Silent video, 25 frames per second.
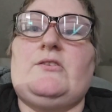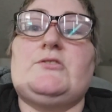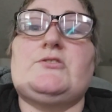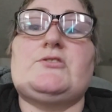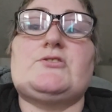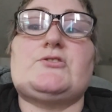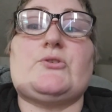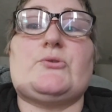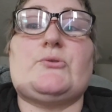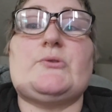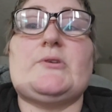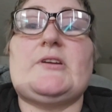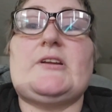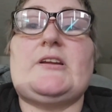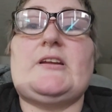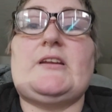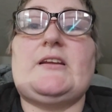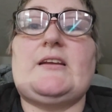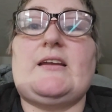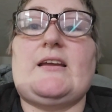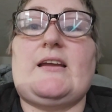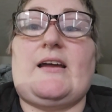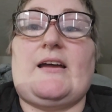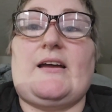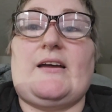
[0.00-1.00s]

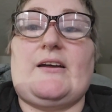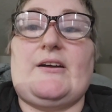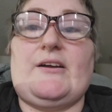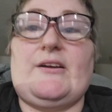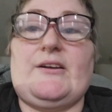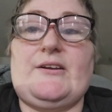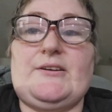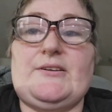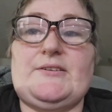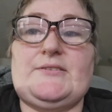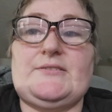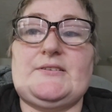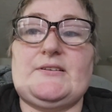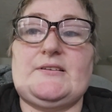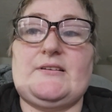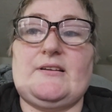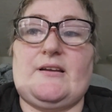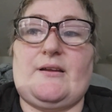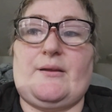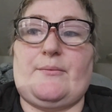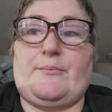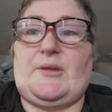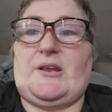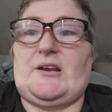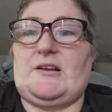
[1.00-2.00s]
Sorry, uh,
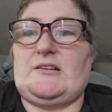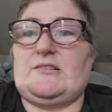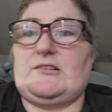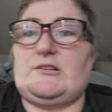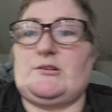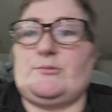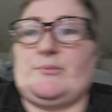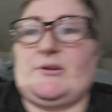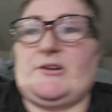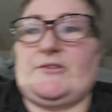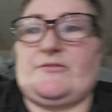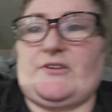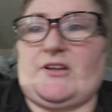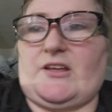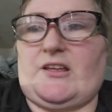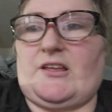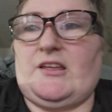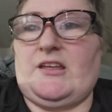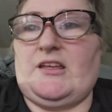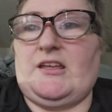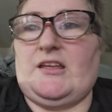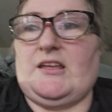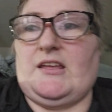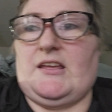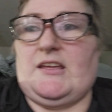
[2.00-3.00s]
I'm in a little bit of
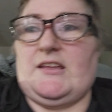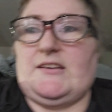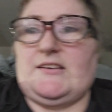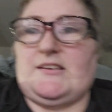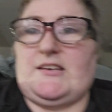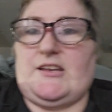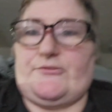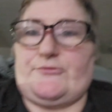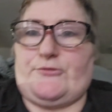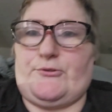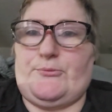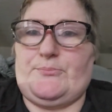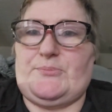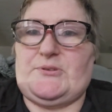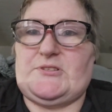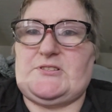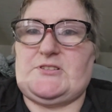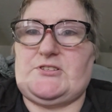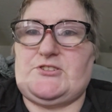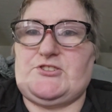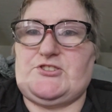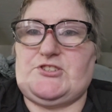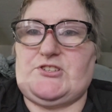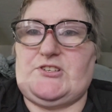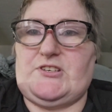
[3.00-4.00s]
a different
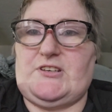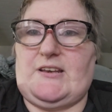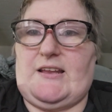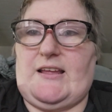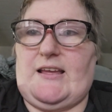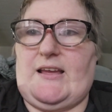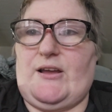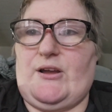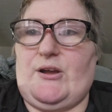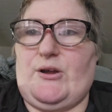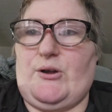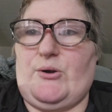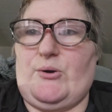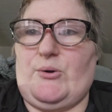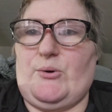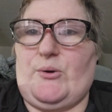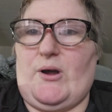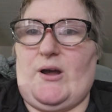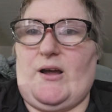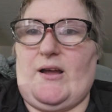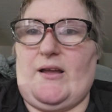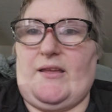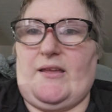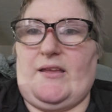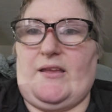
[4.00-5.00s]
position
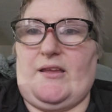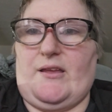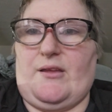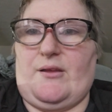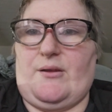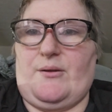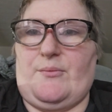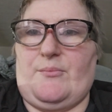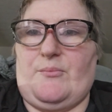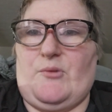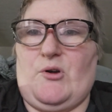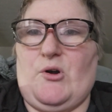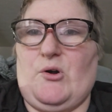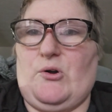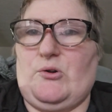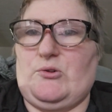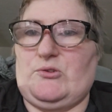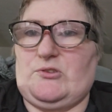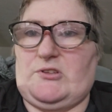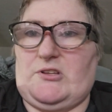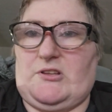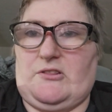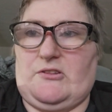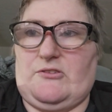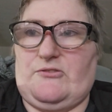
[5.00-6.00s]
now. I am
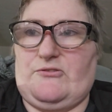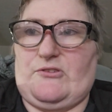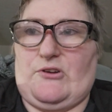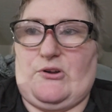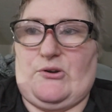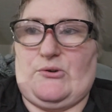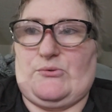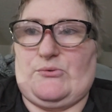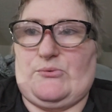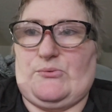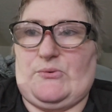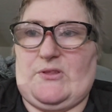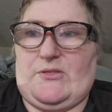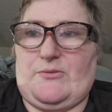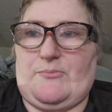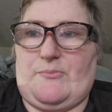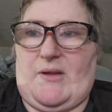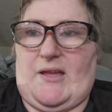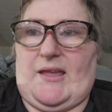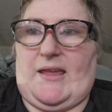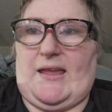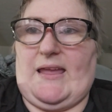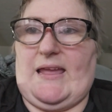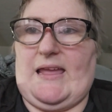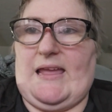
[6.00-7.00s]
holding the phone
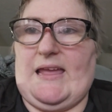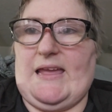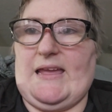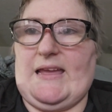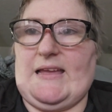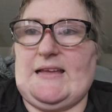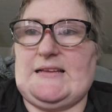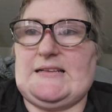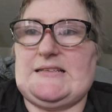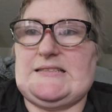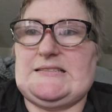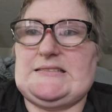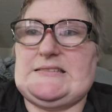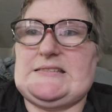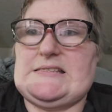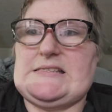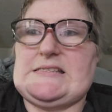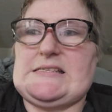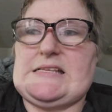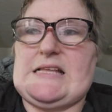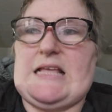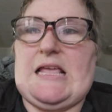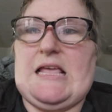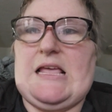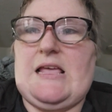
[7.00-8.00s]
with my
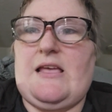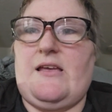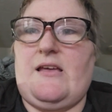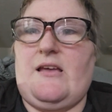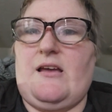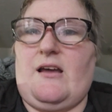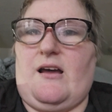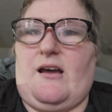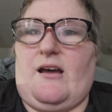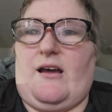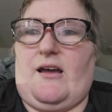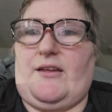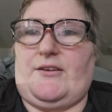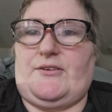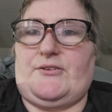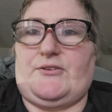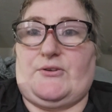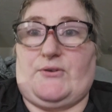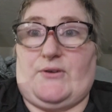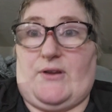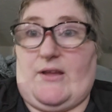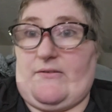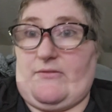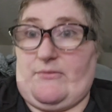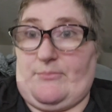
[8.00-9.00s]
hands. I
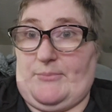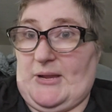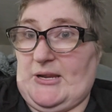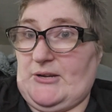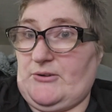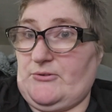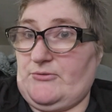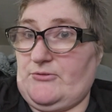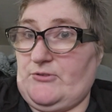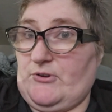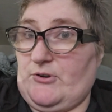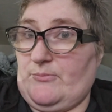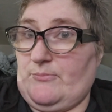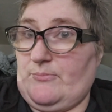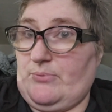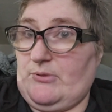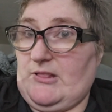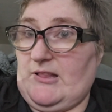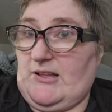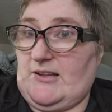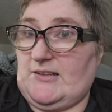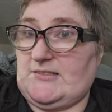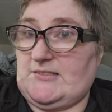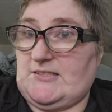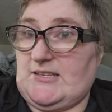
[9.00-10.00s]
don't have the microphone
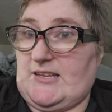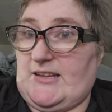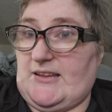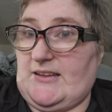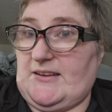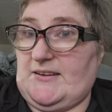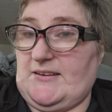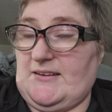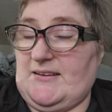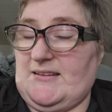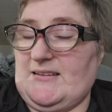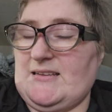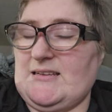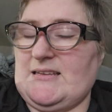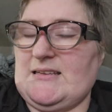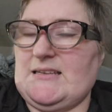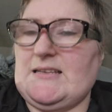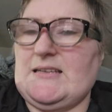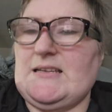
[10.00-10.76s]
plugged in.